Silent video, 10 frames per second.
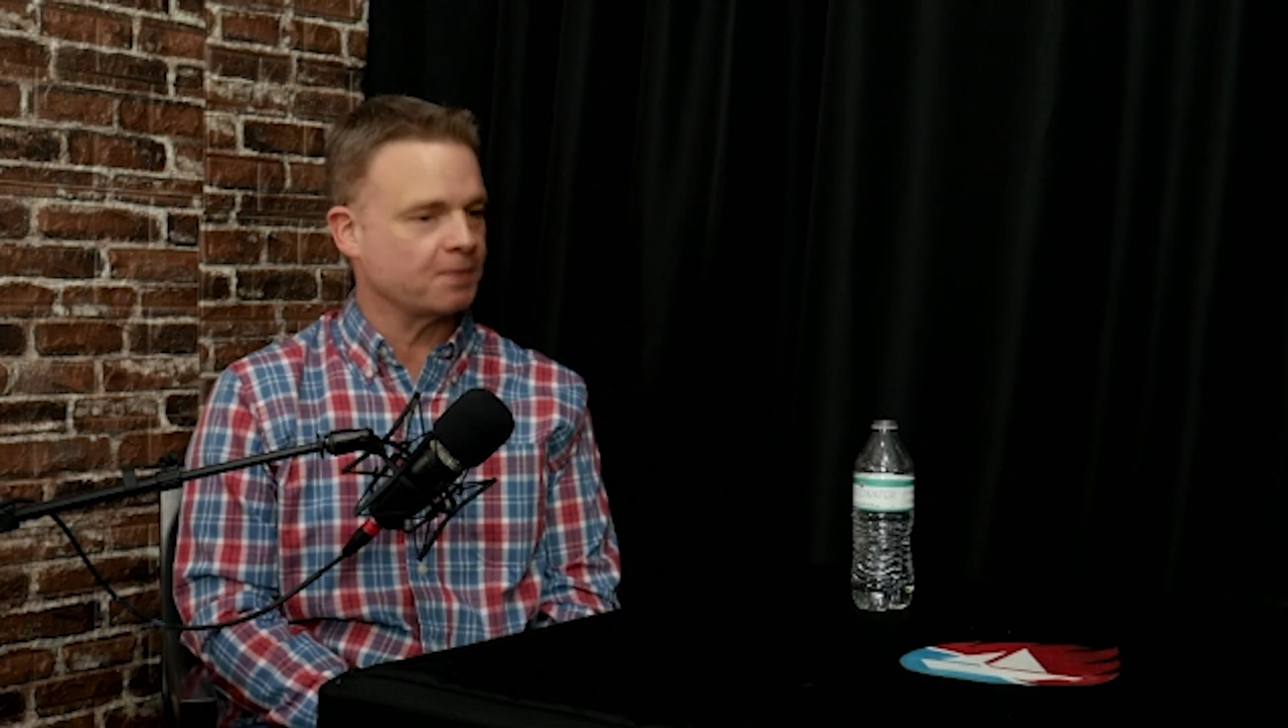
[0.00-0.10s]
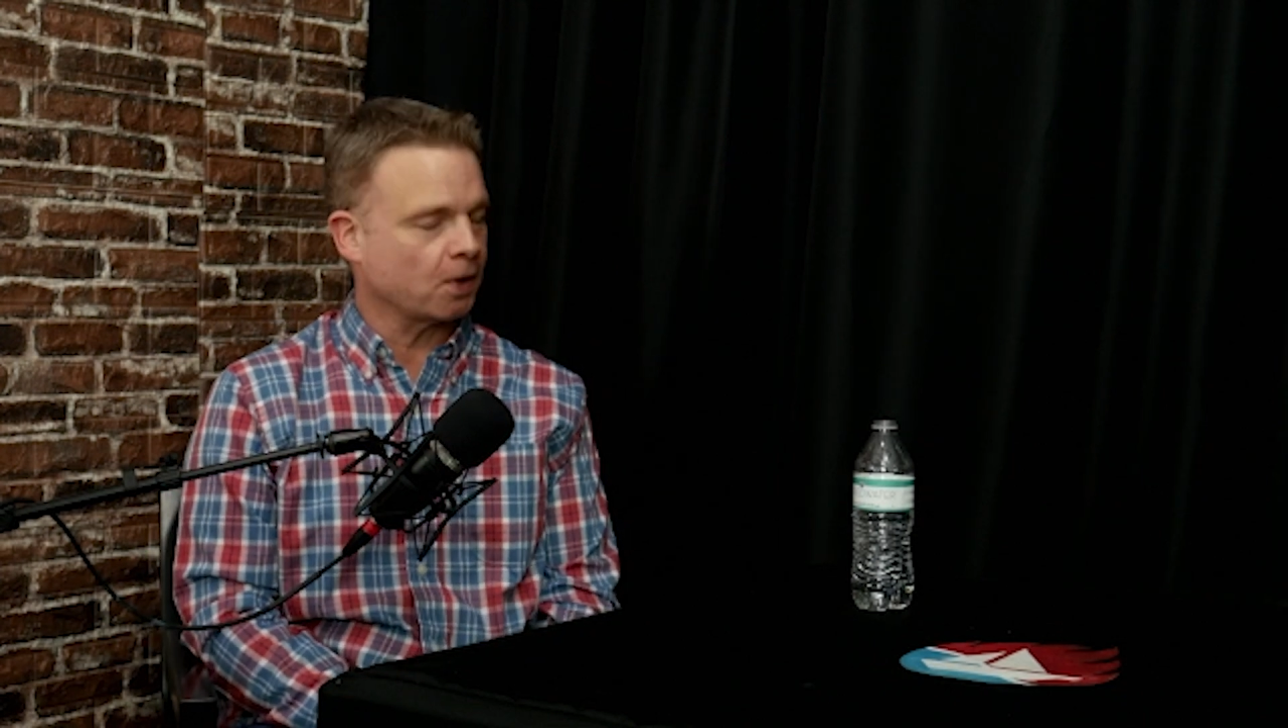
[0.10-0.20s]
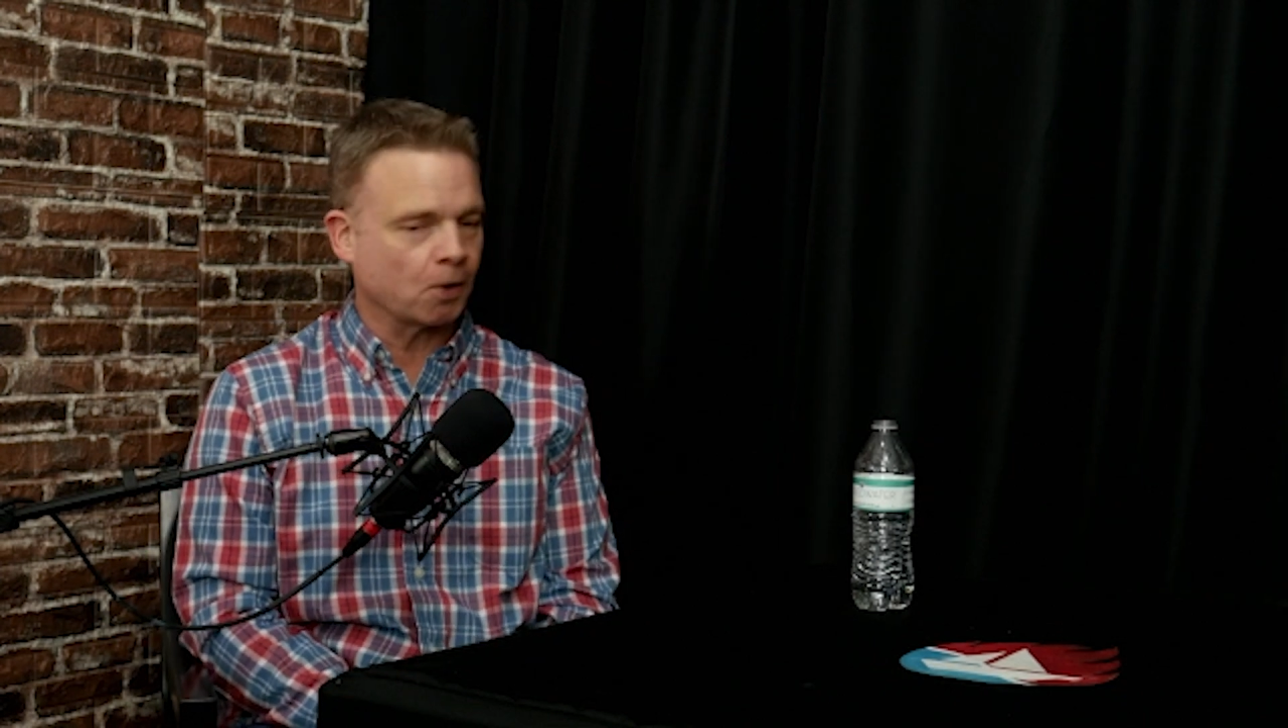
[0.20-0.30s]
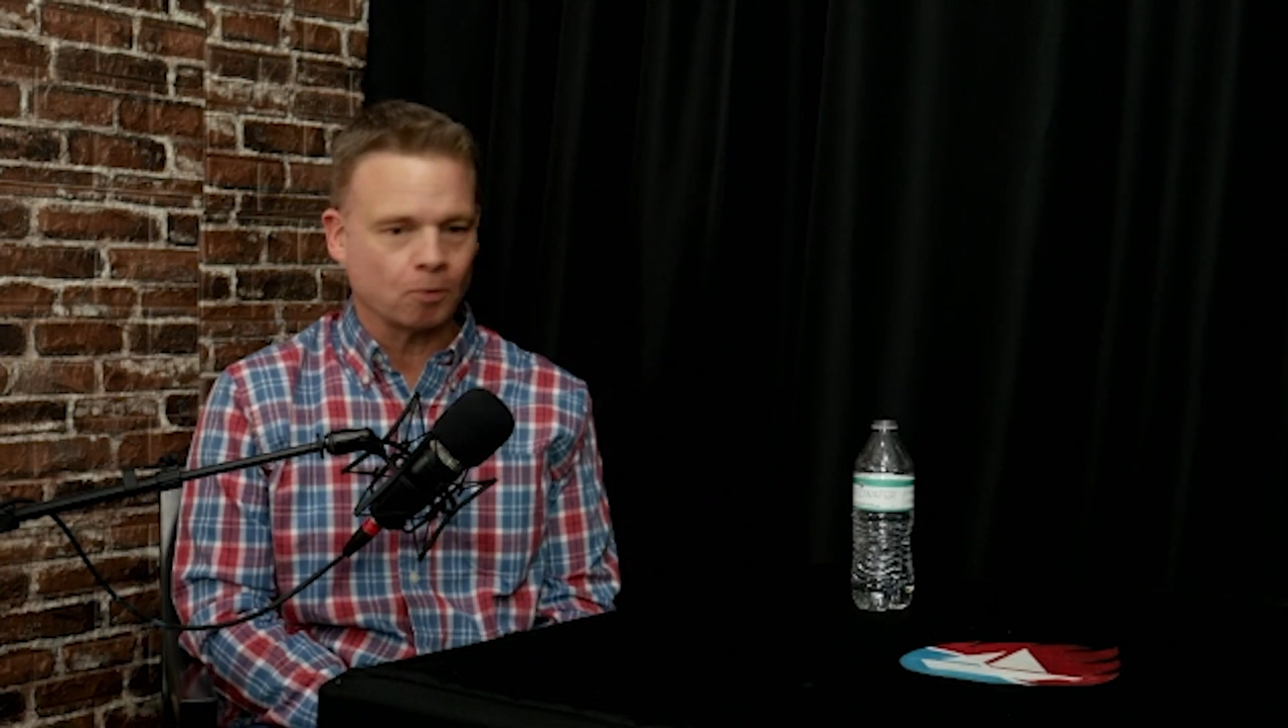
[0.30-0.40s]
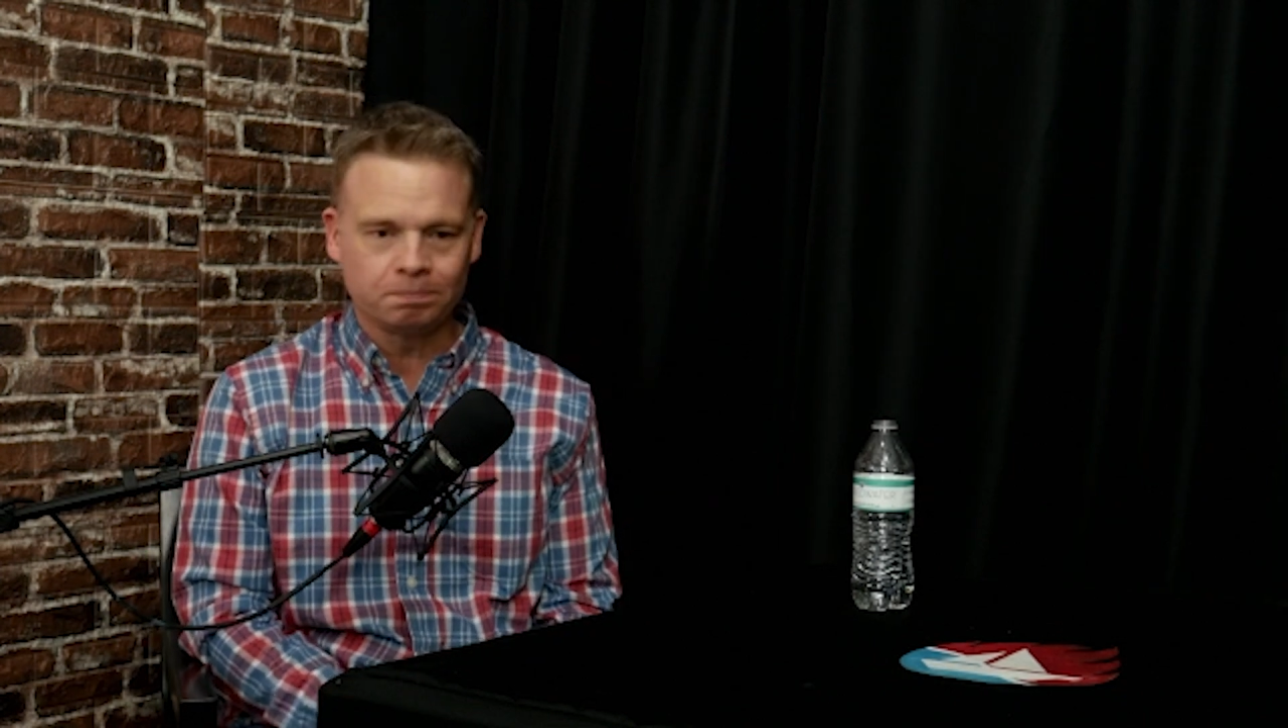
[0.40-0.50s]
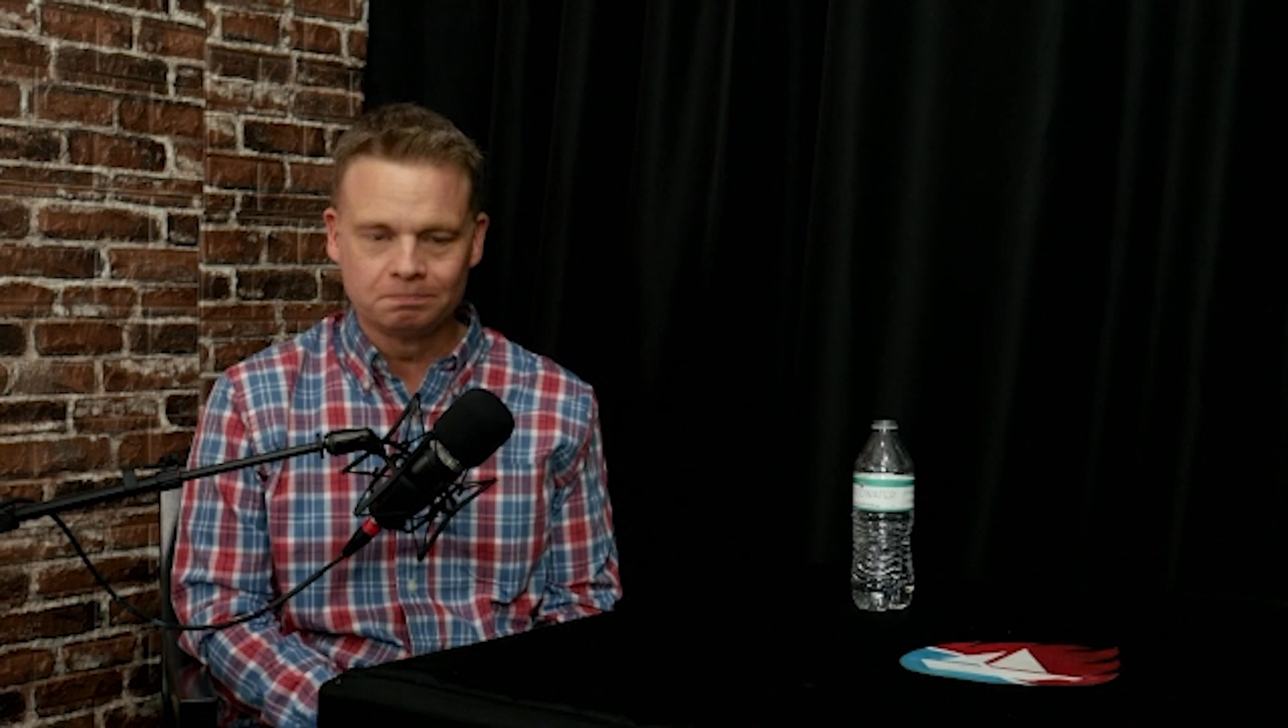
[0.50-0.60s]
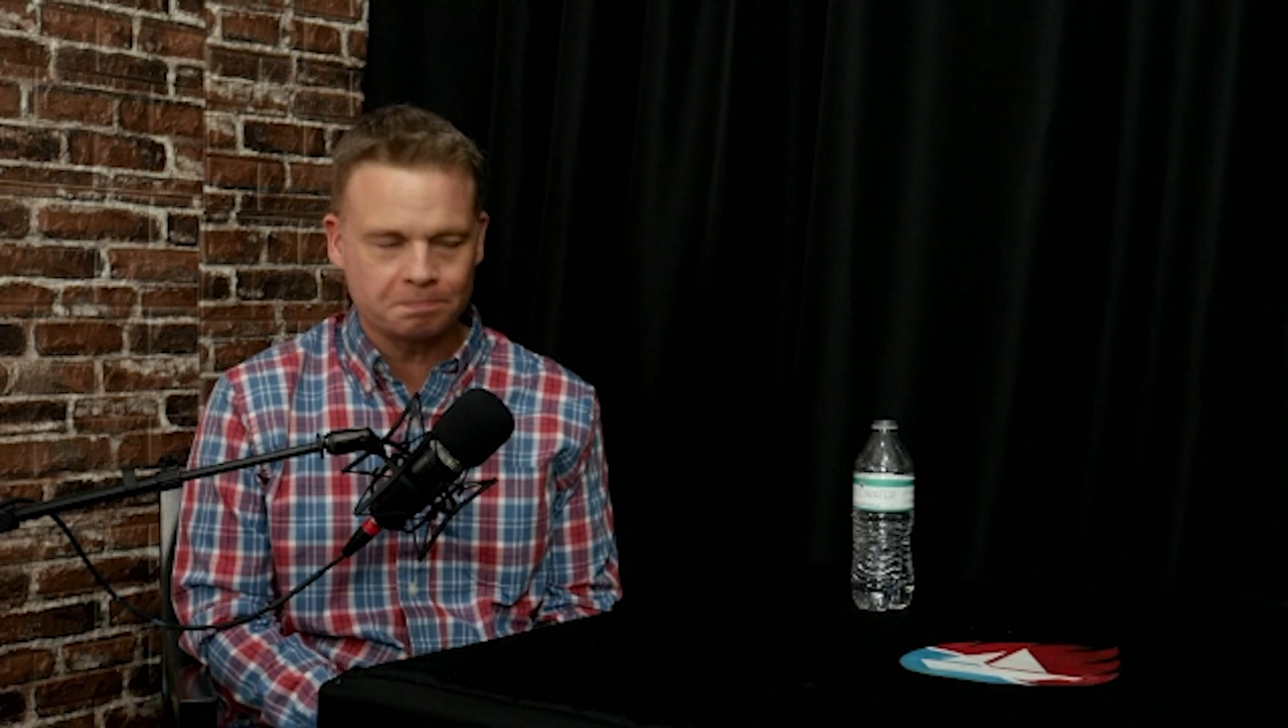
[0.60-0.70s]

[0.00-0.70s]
the whole